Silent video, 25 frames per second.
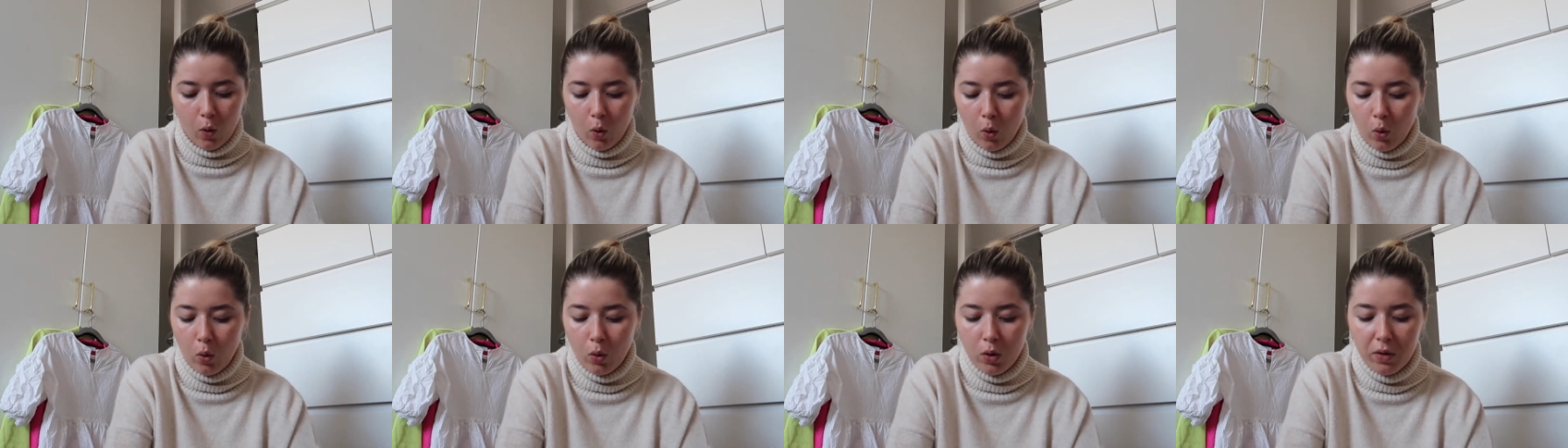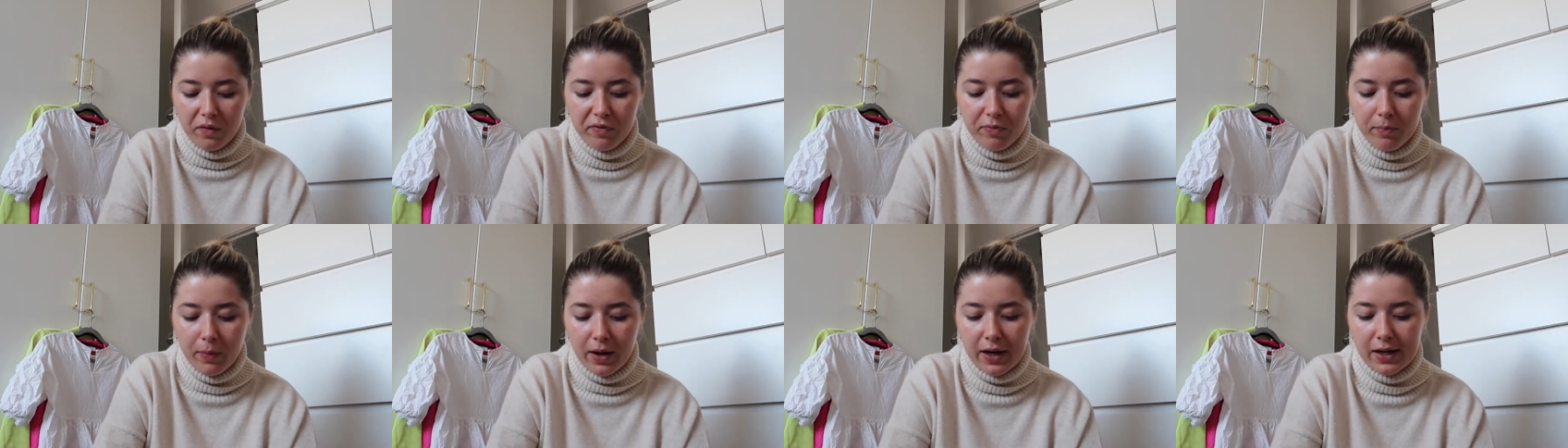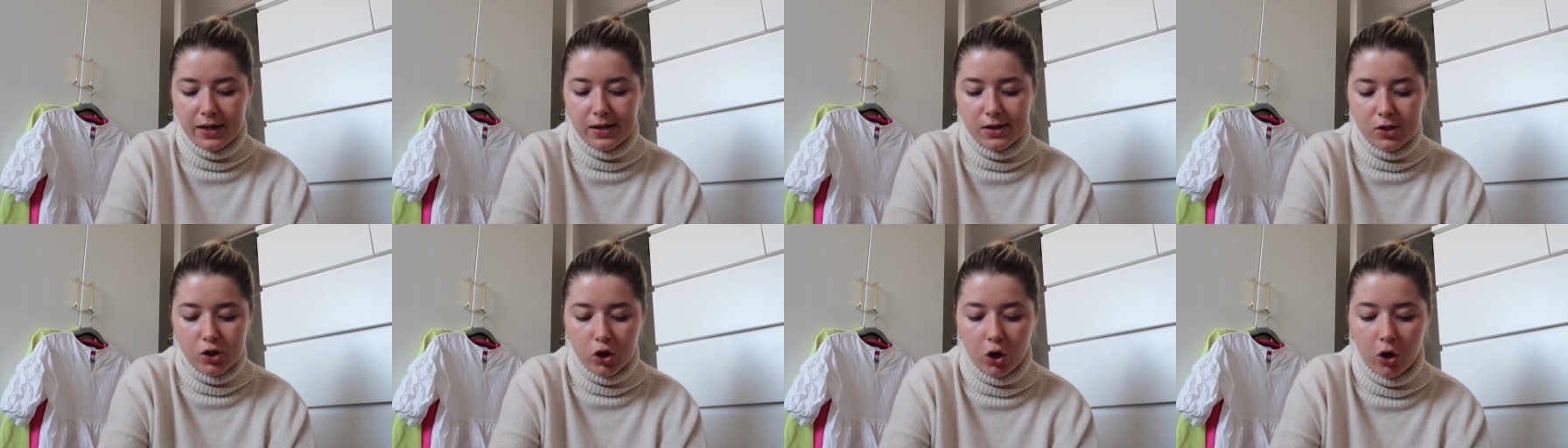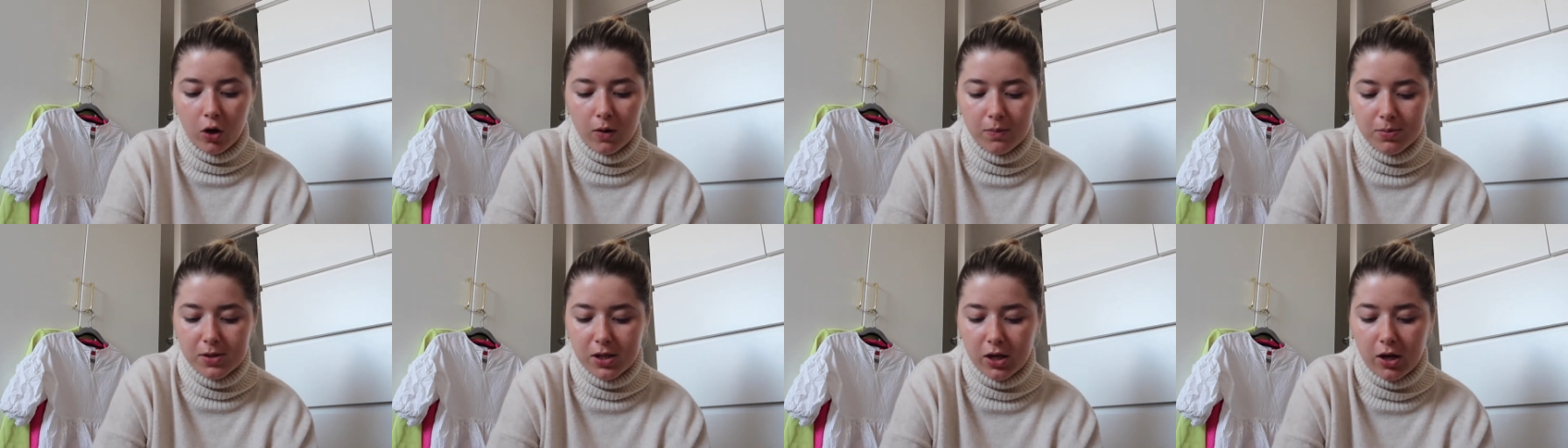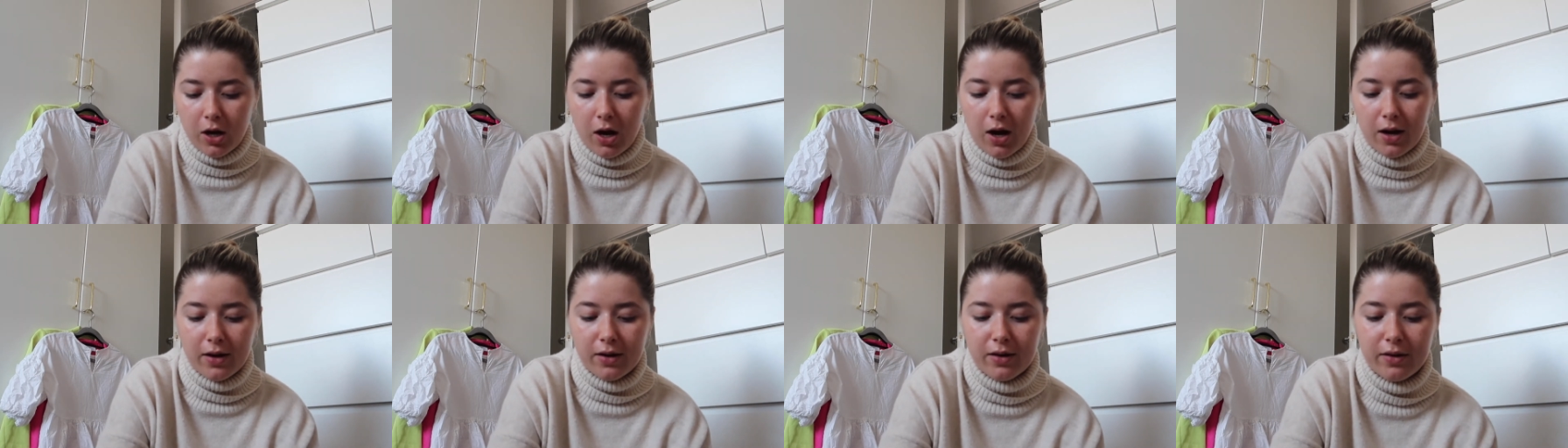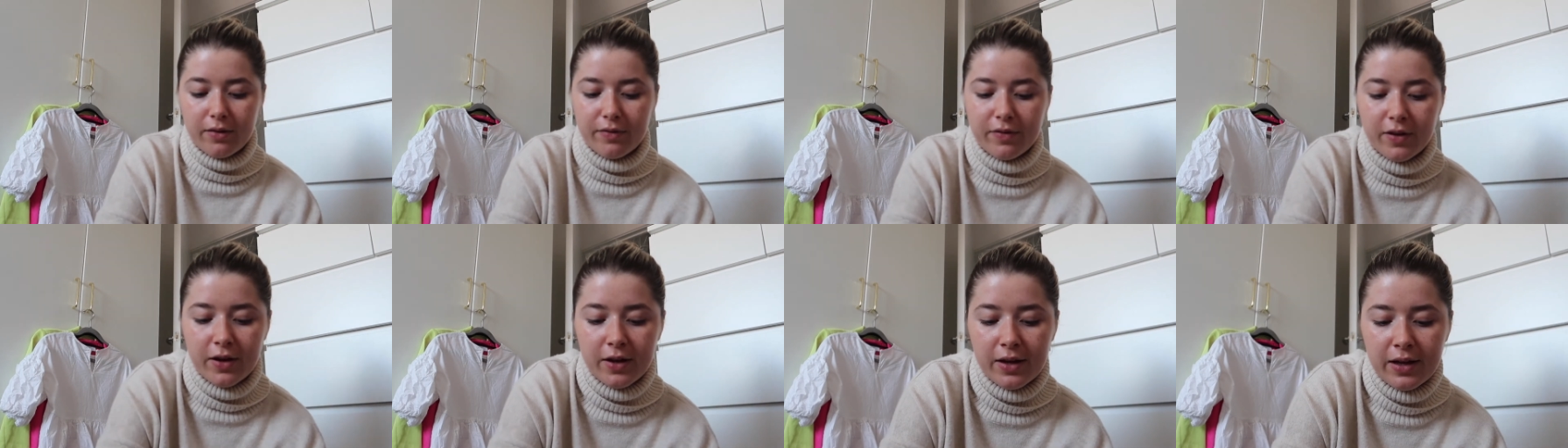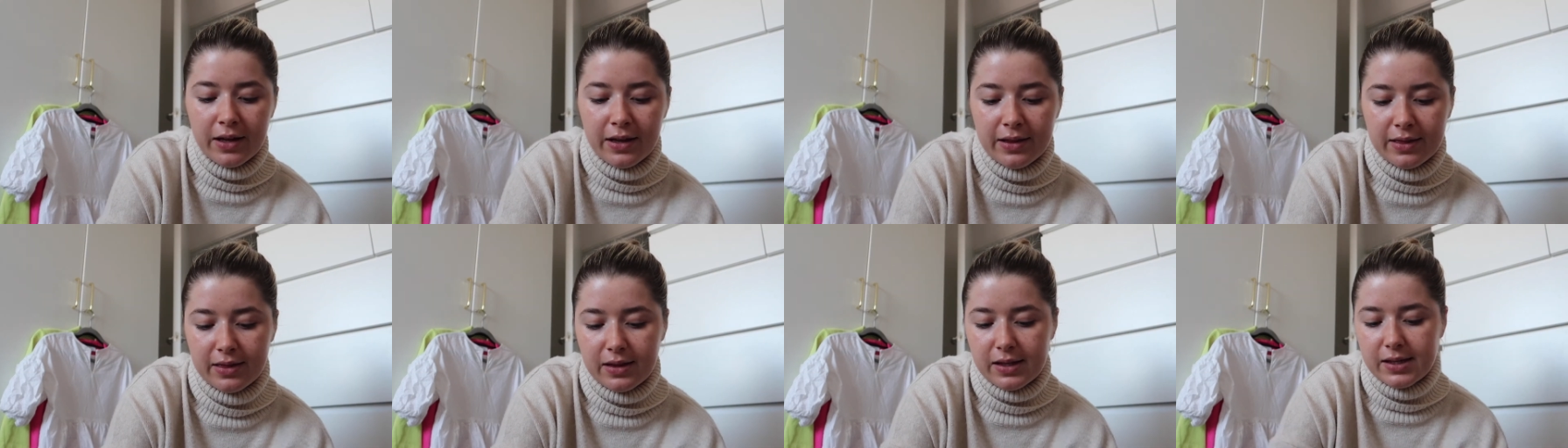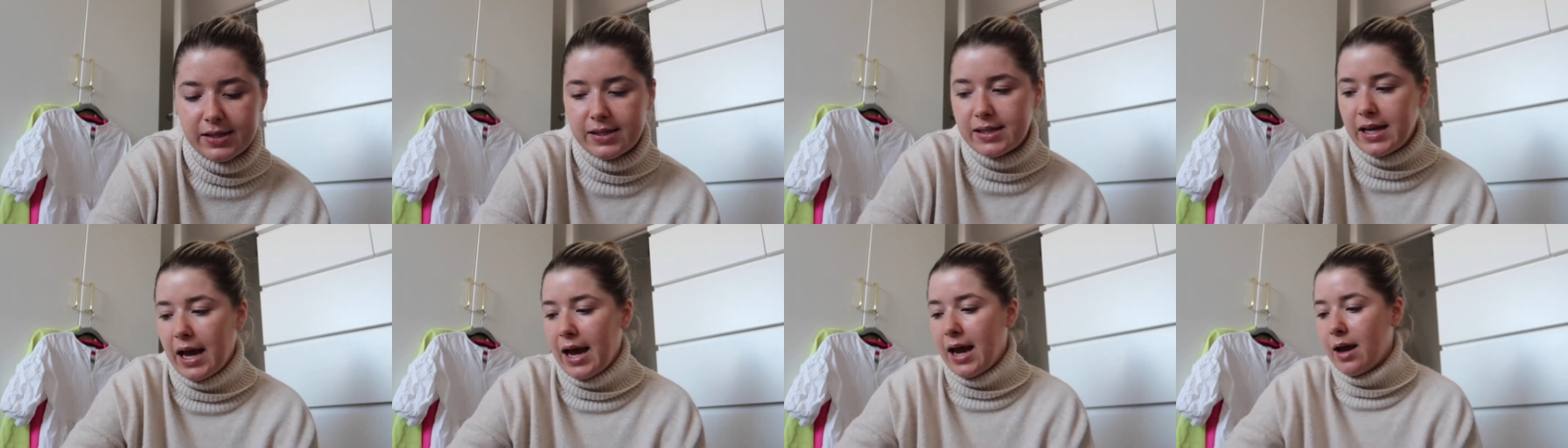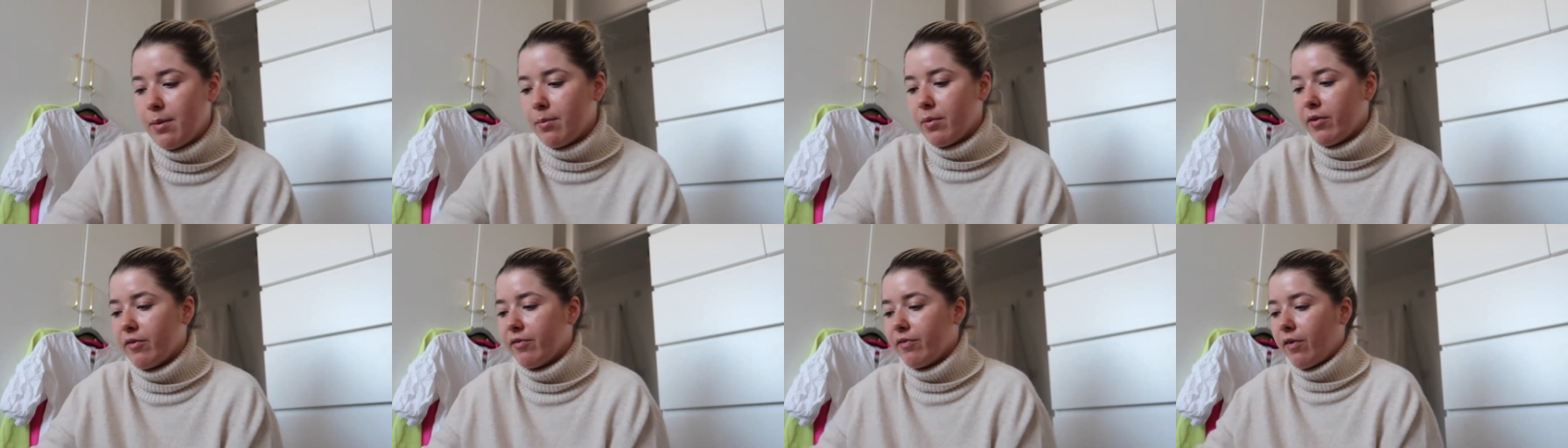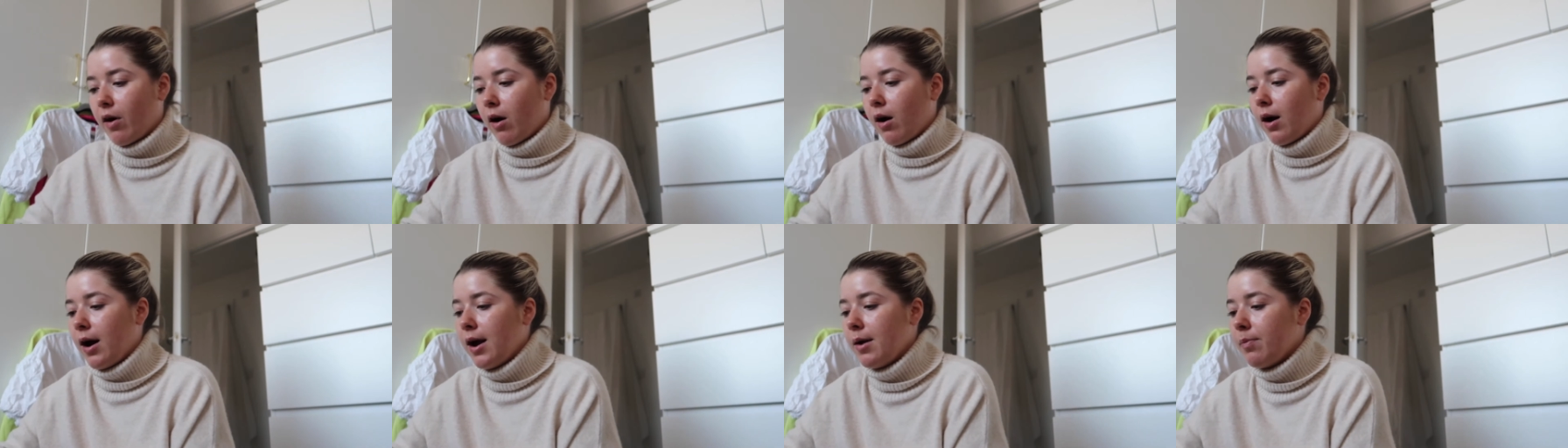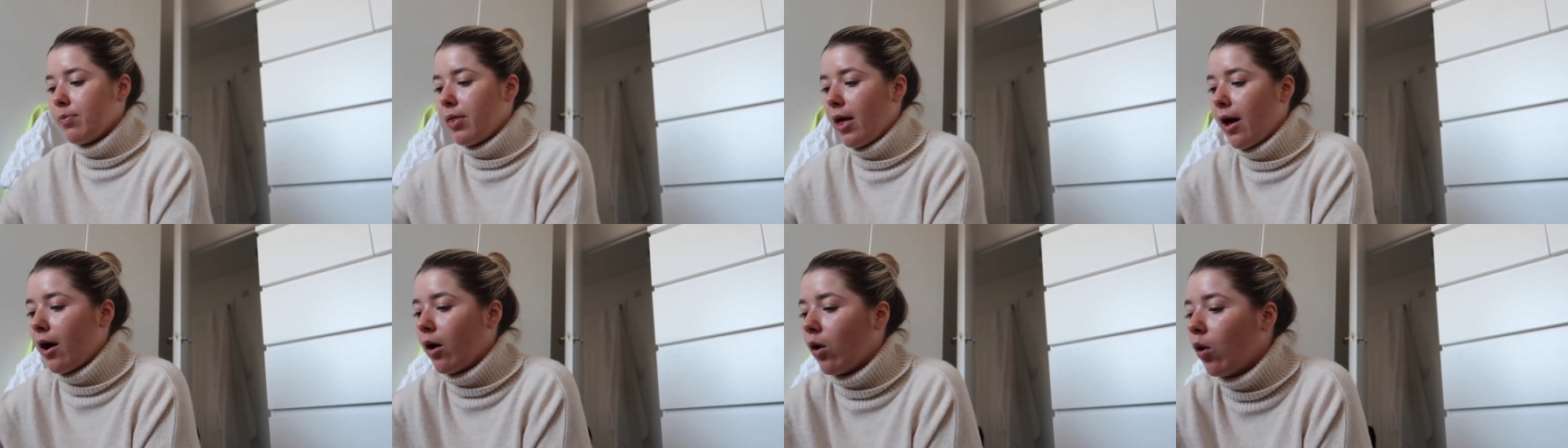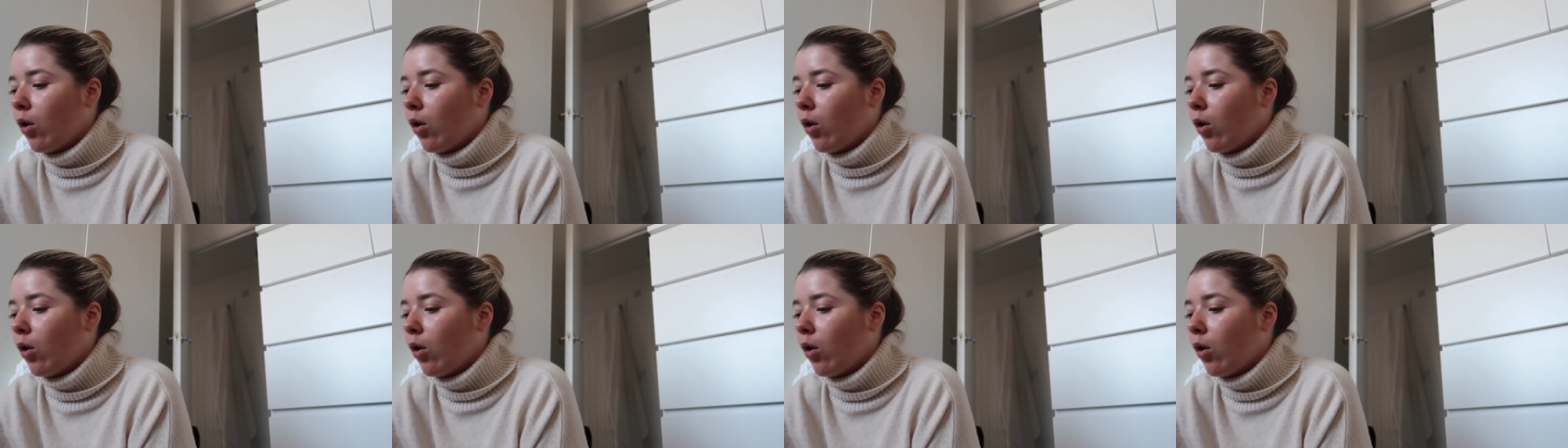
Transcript: All of my tops are kind of the same vibe. They're